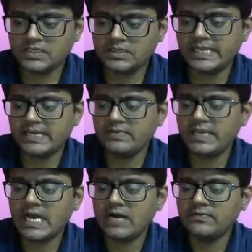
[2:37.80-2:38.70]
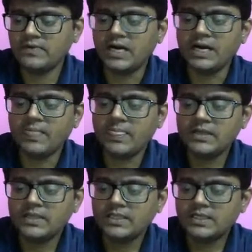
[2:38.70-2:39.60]
Then we have
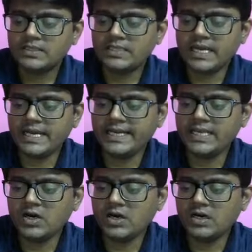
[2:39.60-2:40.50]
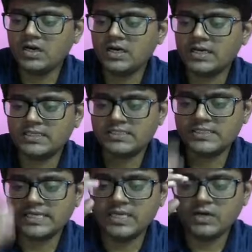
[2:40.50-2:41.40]
the idea or the
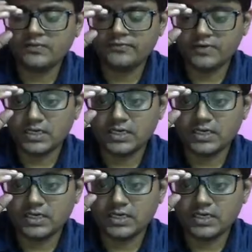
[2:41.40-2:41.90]
study of